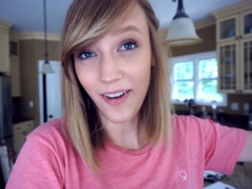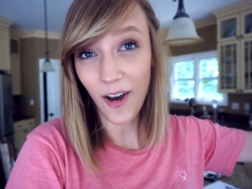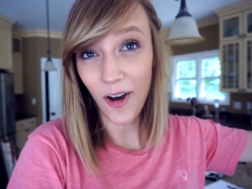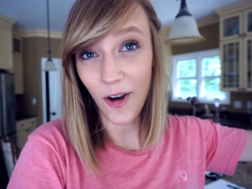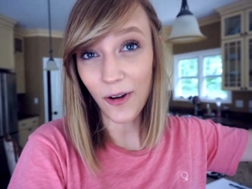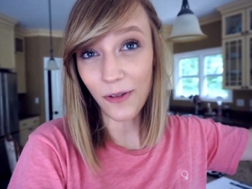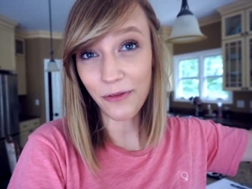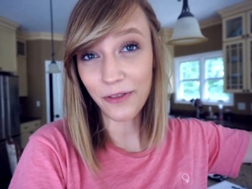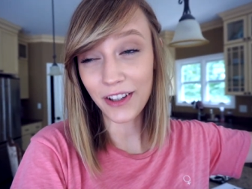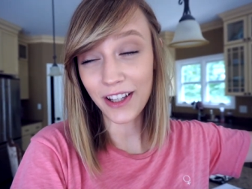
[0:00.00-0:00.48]

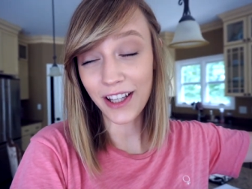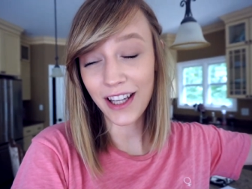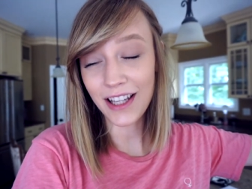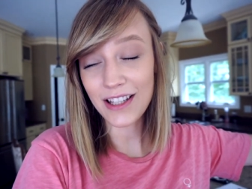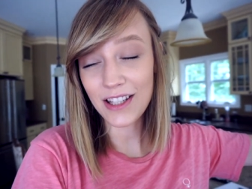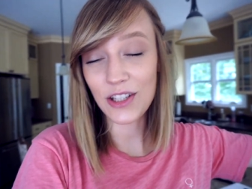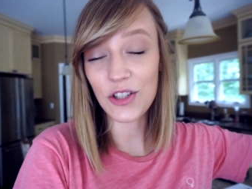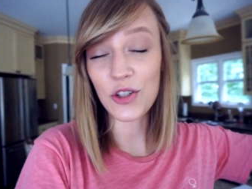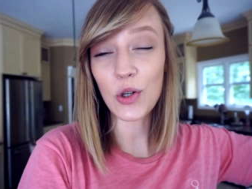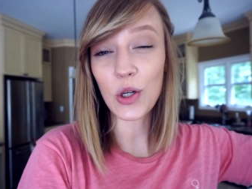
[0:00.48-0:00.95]
hopefully
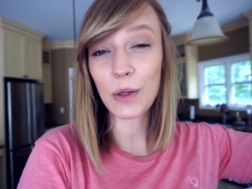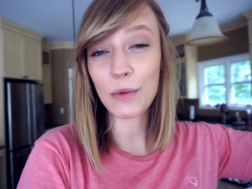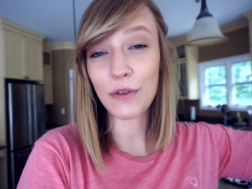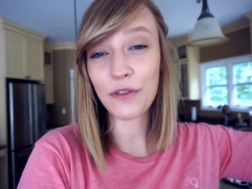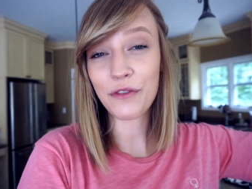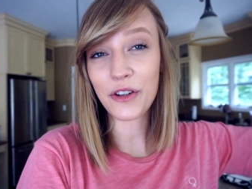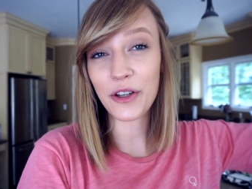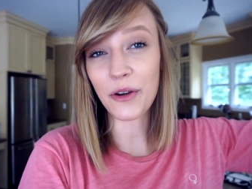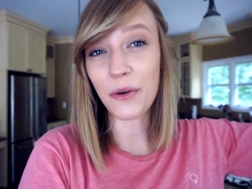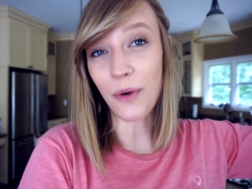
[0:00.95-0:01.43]
it's enjoyable
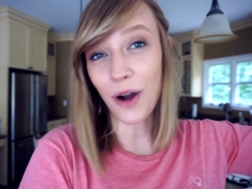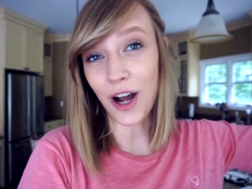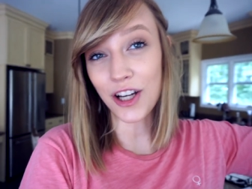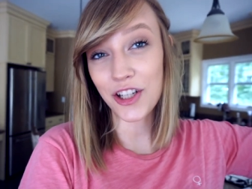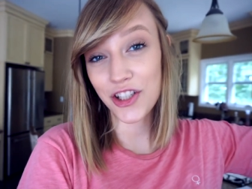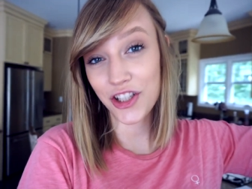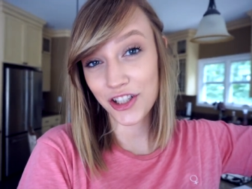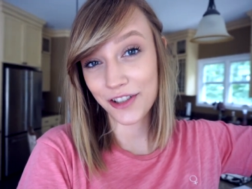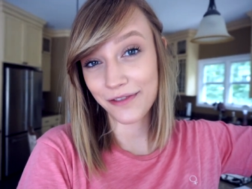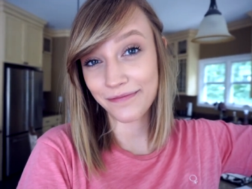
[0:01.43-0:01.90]
for you to
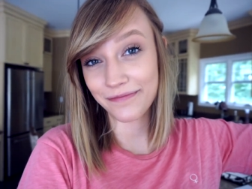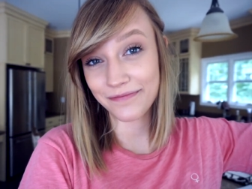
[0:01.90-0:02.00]
watch.